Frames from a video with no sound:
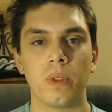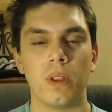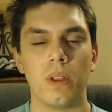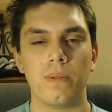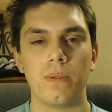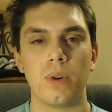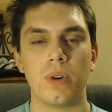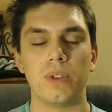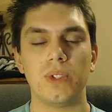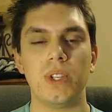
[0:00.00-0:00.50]

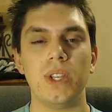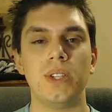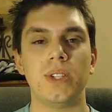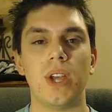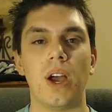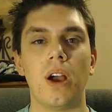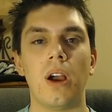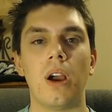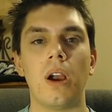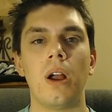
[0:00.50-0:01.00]
Of course, these
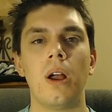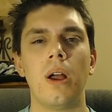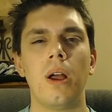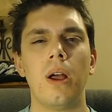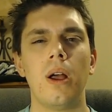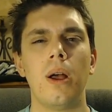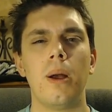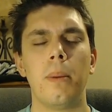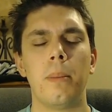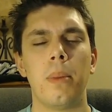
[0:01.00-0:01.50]
are
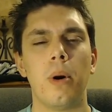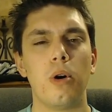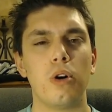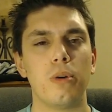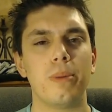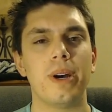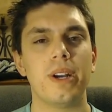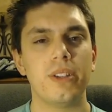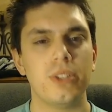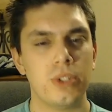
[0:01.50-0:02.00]

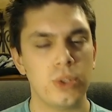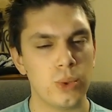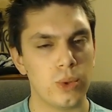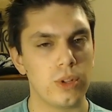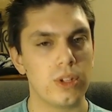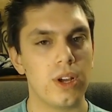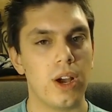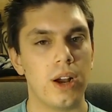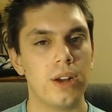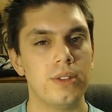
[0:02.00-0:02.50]
Pokemon tool
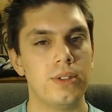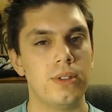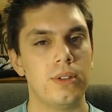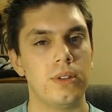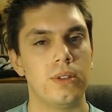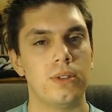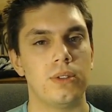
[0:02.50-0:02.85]
cards,